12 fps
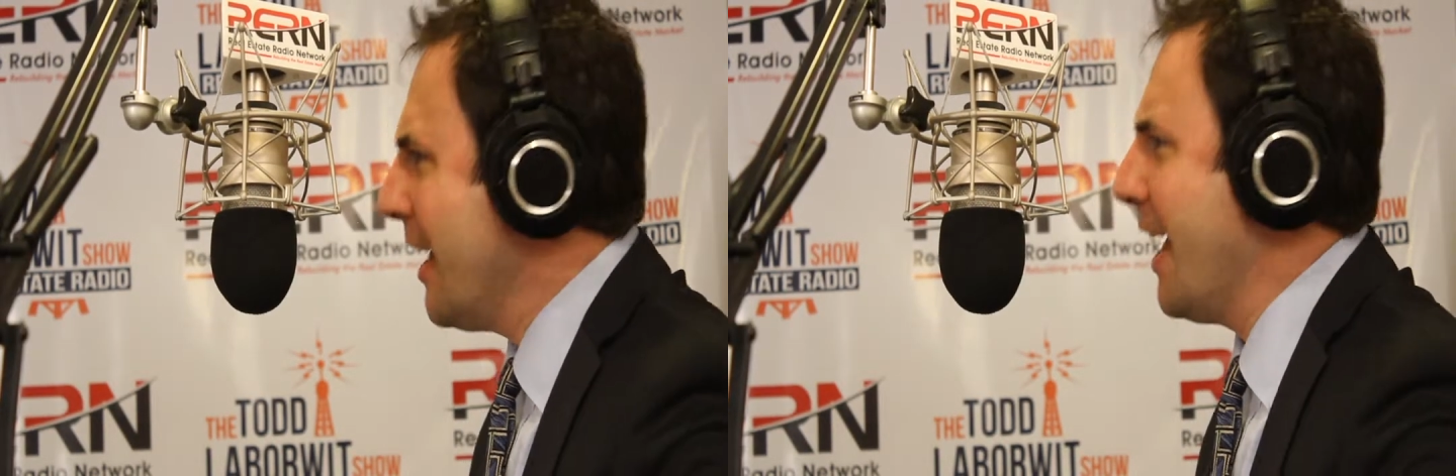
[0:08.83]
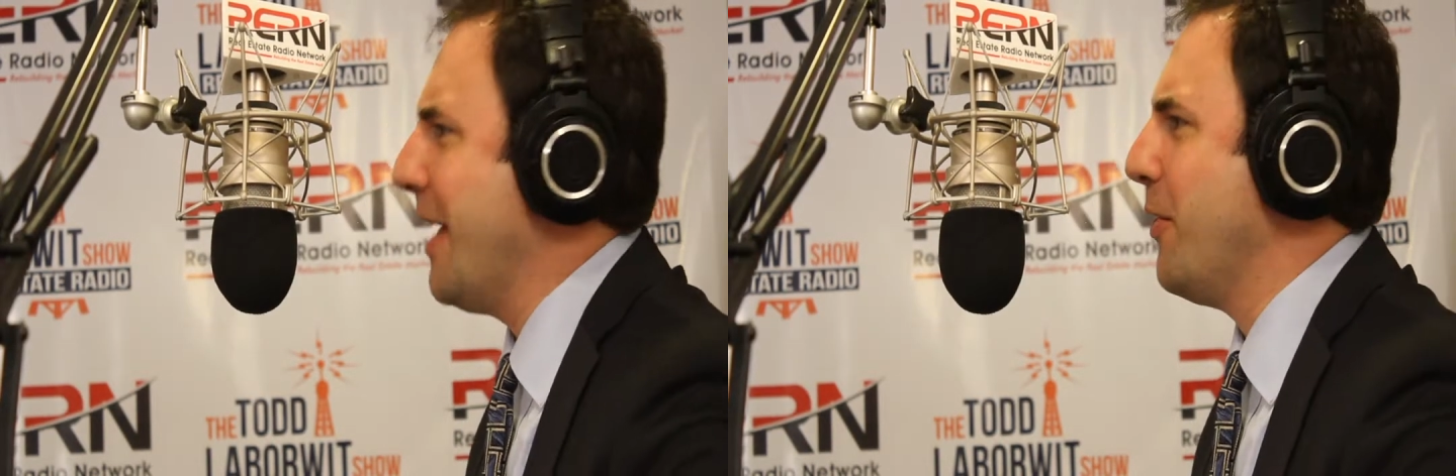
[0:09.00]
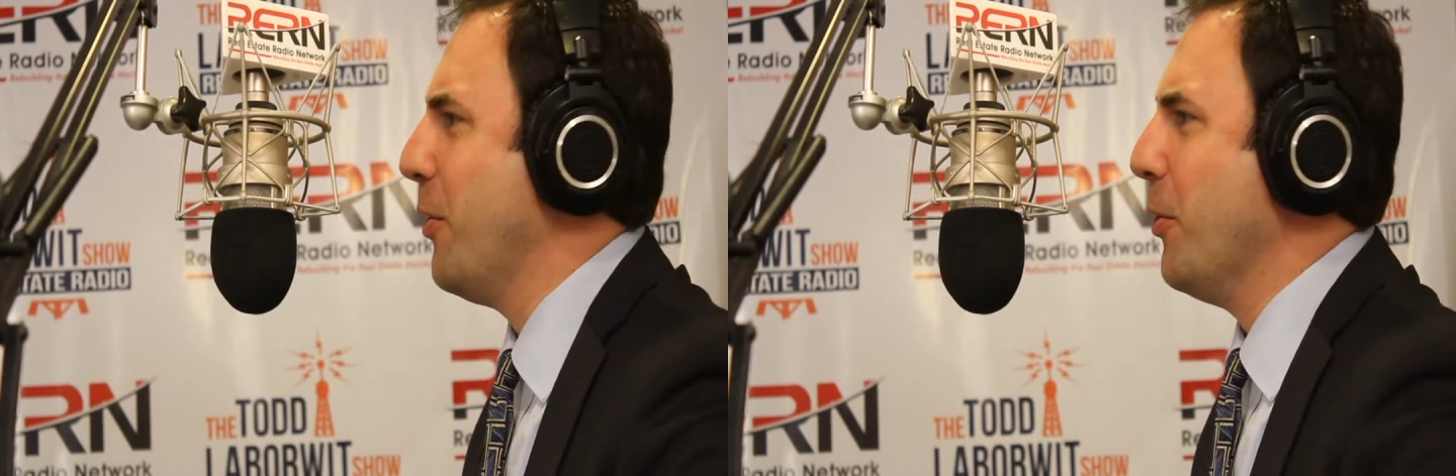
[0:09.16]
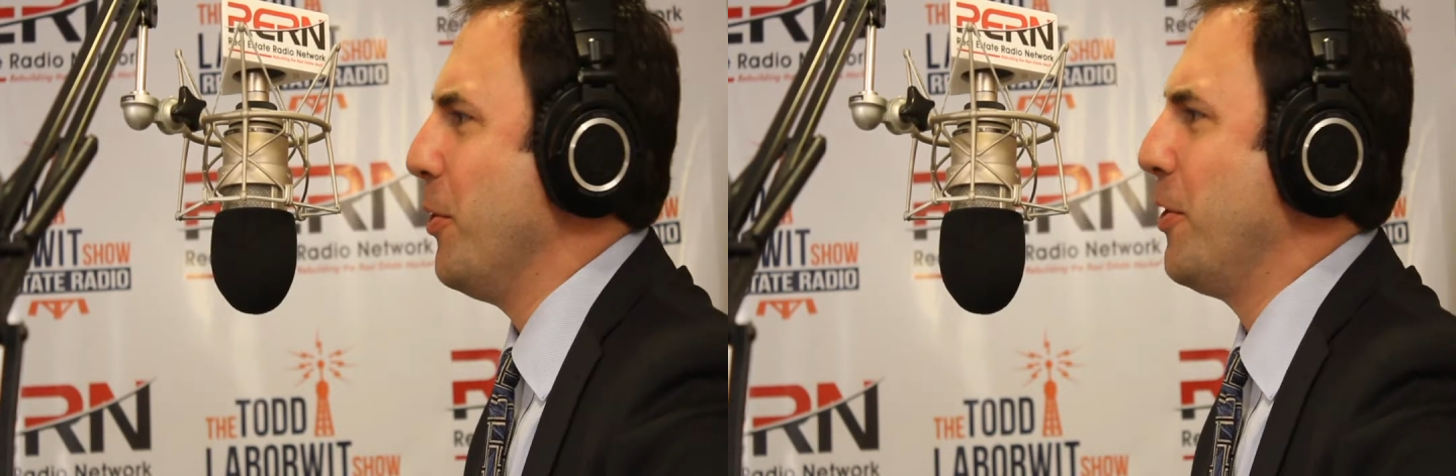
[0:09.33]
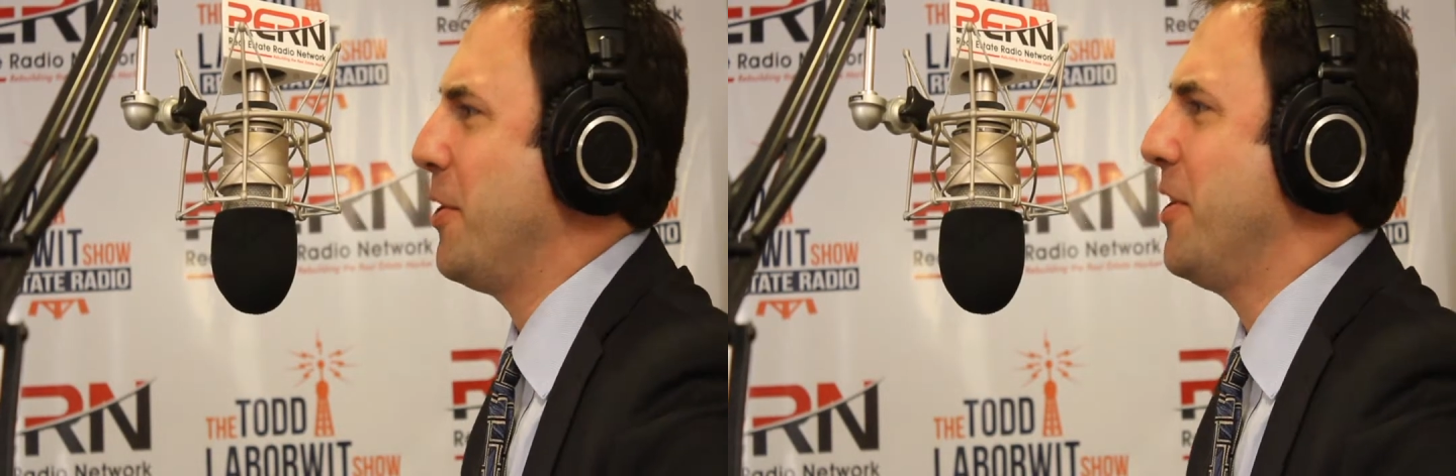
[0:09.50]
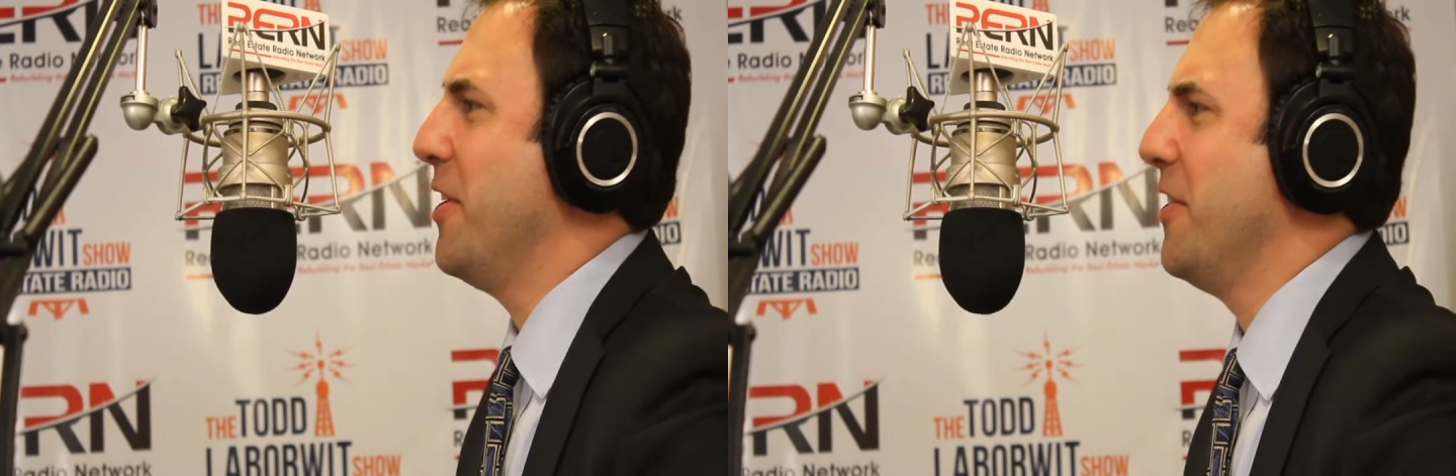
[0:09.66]
and
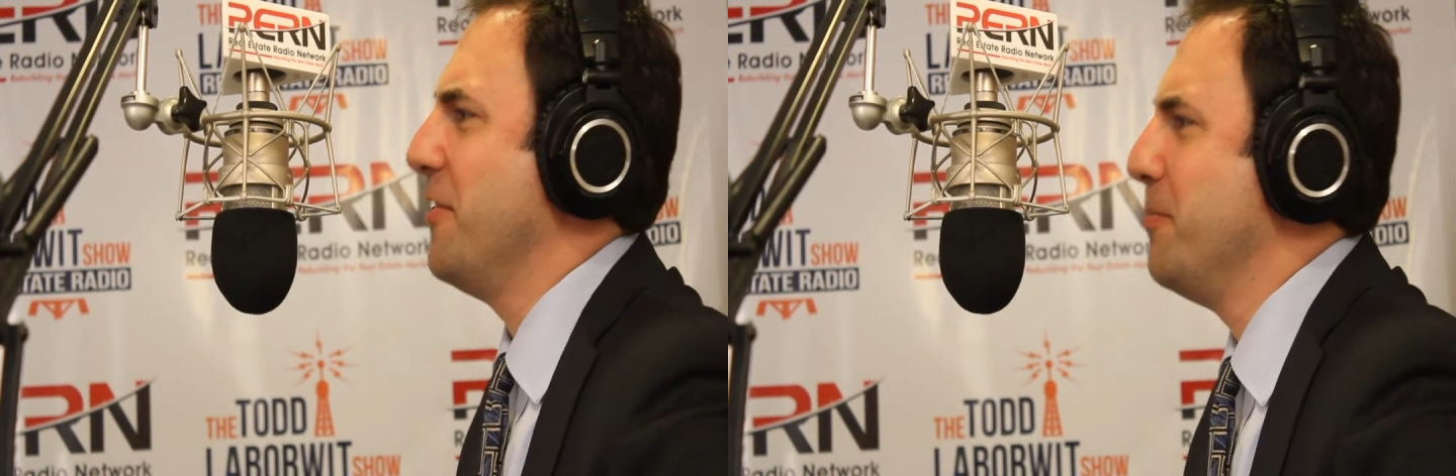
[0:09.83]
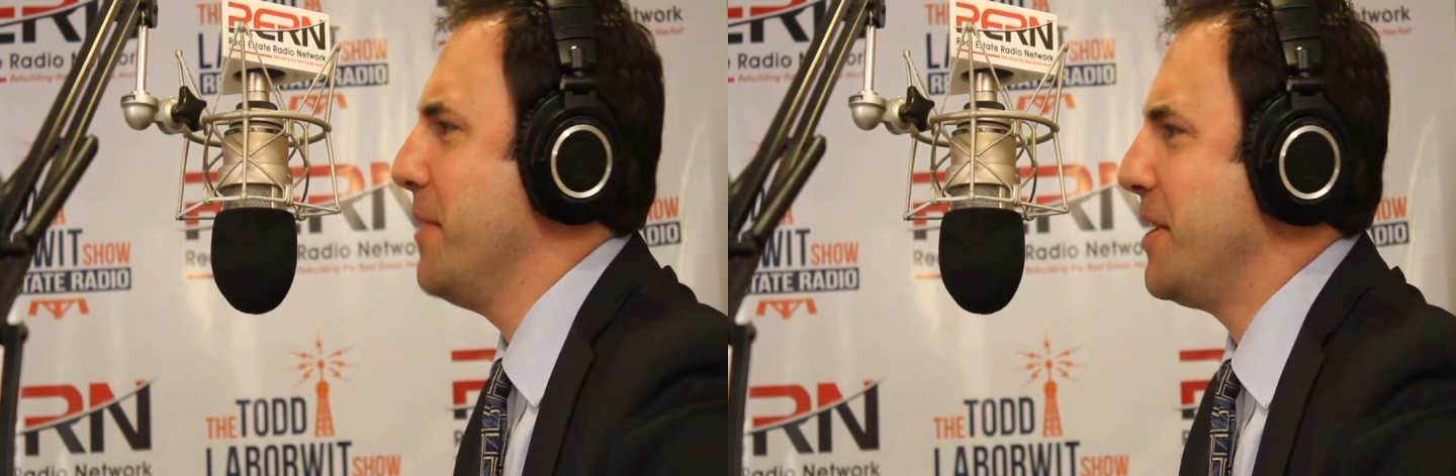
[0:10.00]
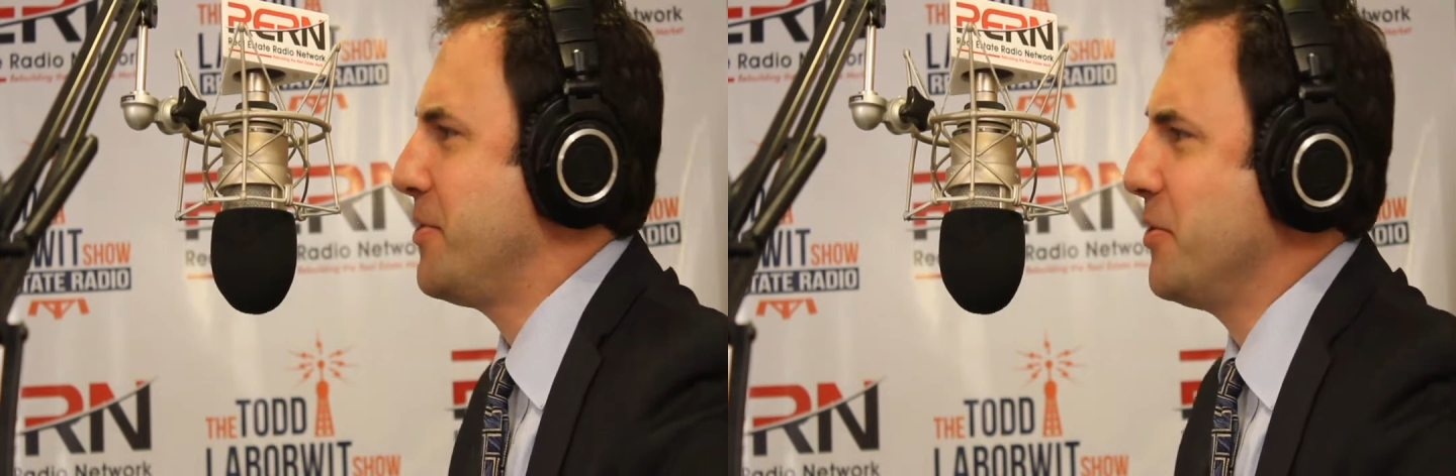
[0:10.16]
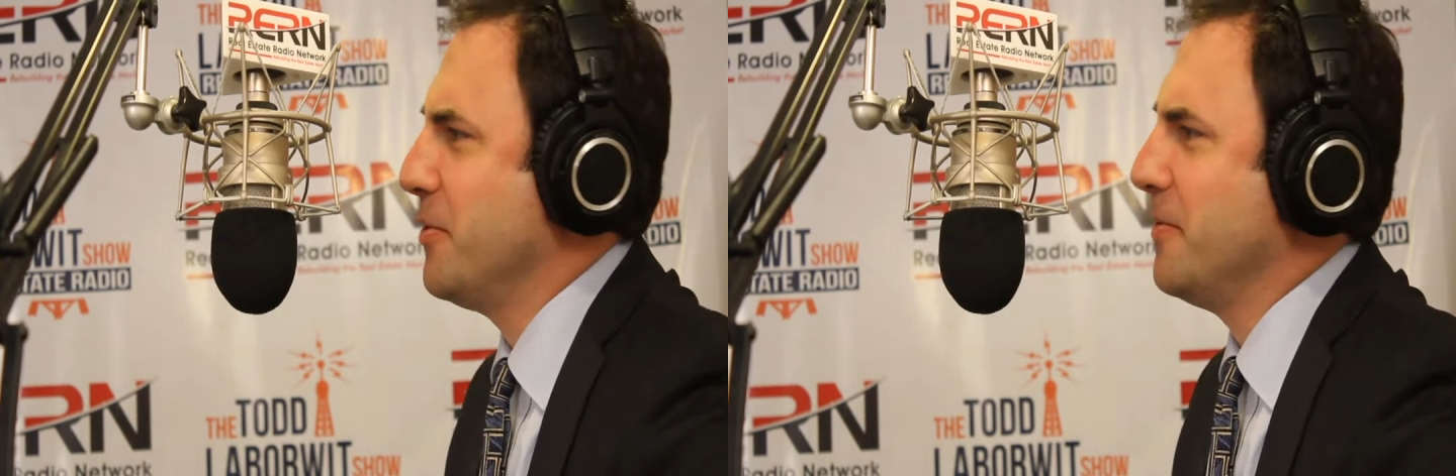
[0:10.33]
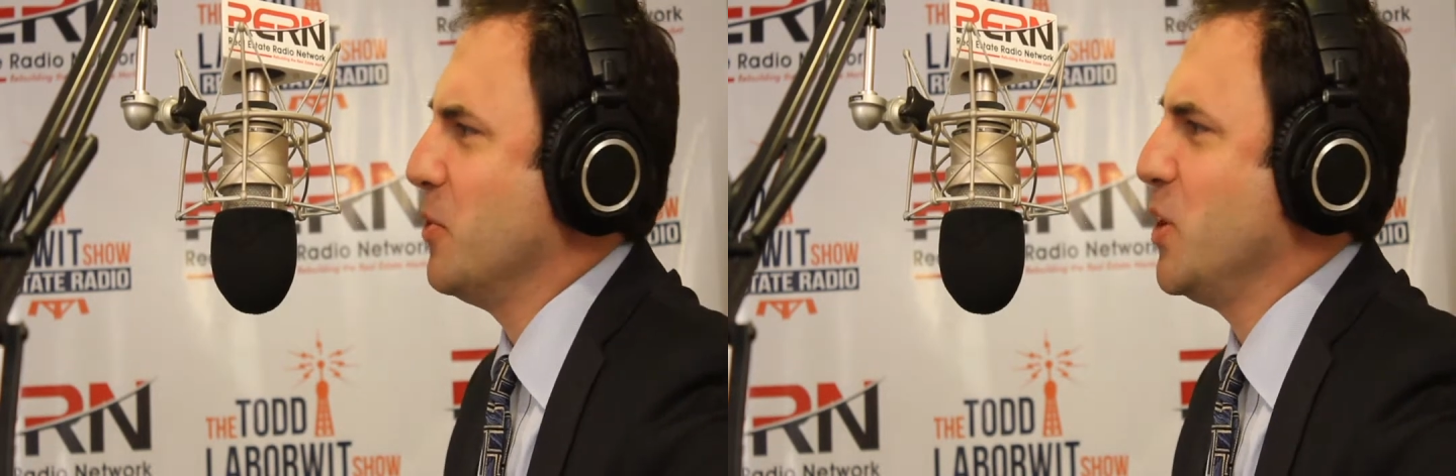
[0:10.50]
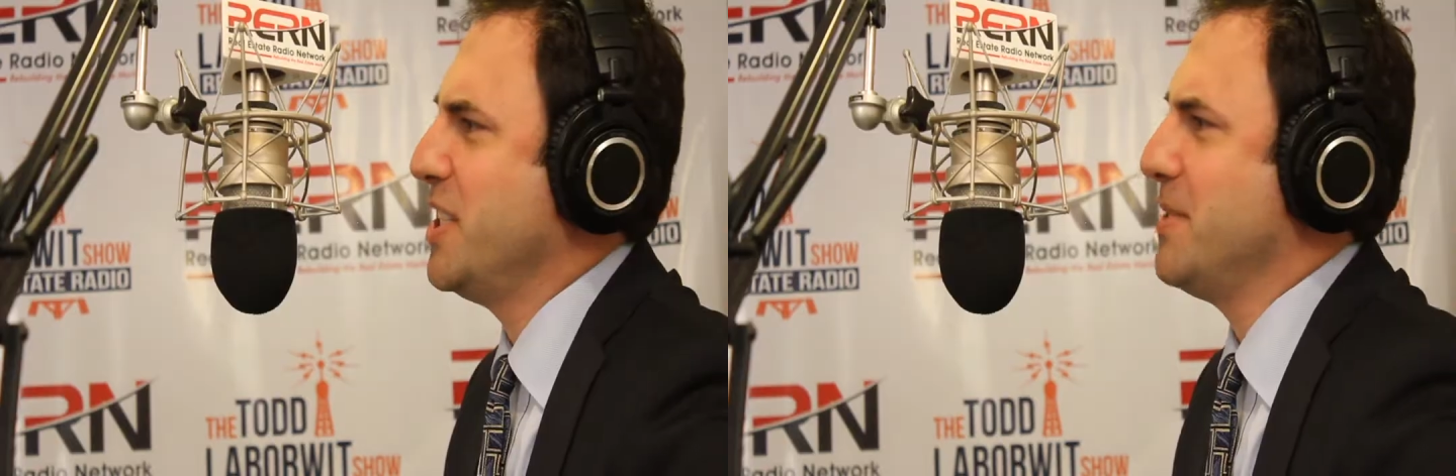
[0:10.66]
owner of Metro
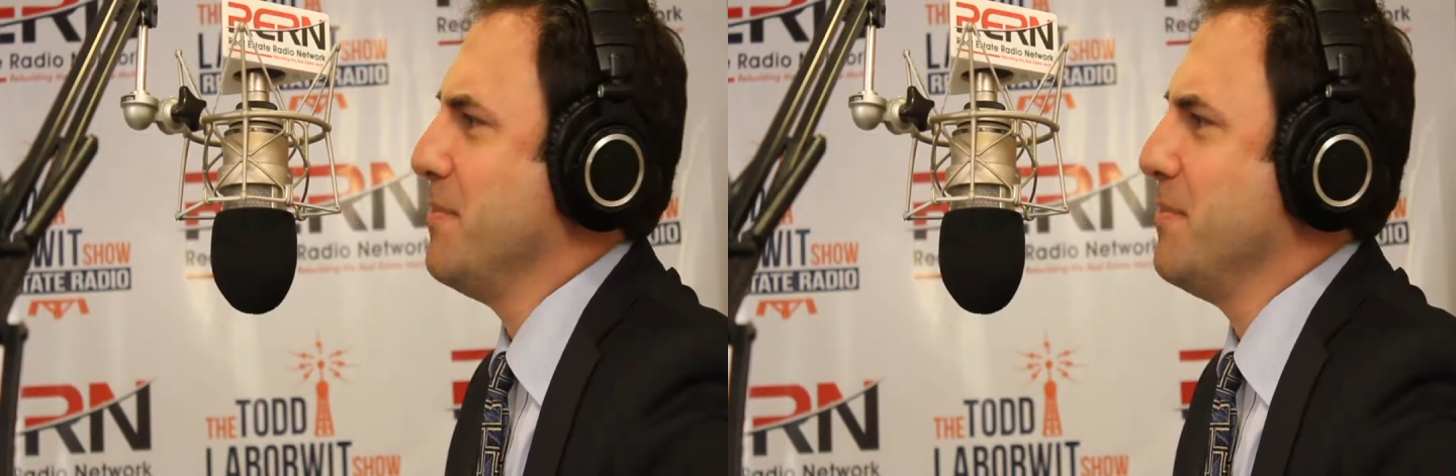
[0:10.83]
Voice